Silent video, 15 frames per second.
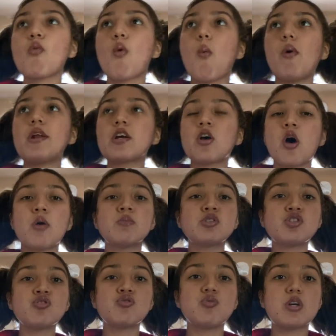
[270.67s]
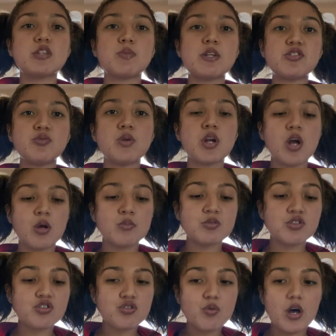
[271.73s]
when it comes to, especially when it
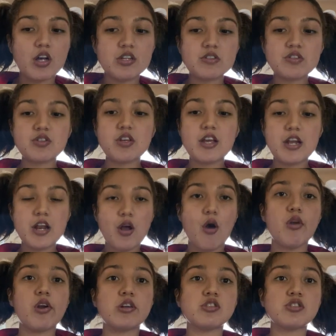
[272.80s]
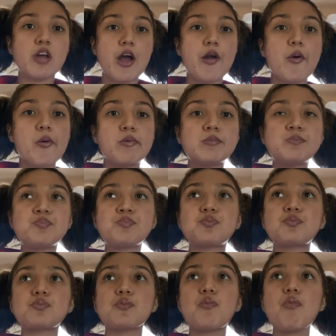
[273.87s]
comes to us getting on our cycle
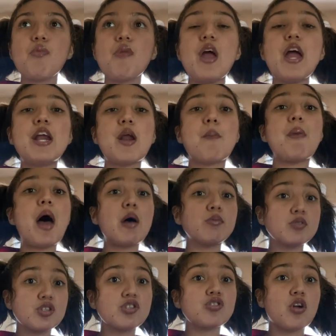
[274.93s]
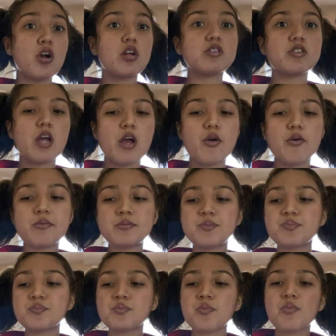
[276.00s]
and about to start our cycle,
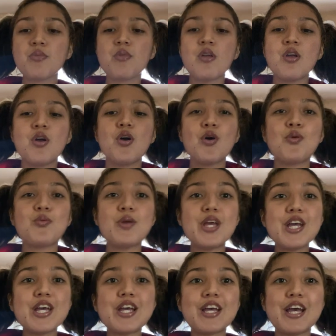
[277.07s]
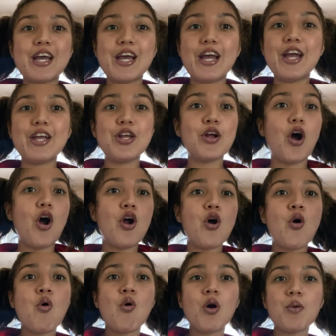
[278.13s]
we get, you know, our
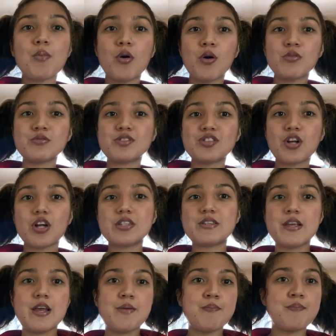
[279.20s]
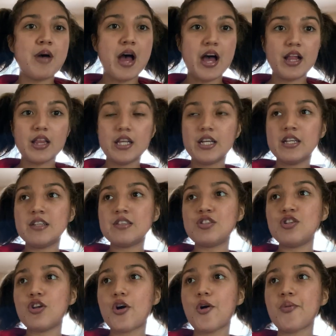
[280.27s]
hormones start to imbalance,
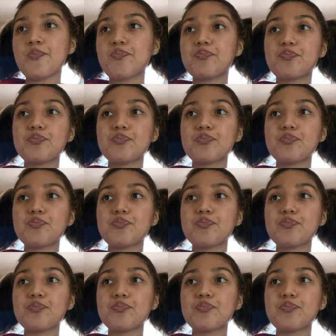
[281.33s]
you know.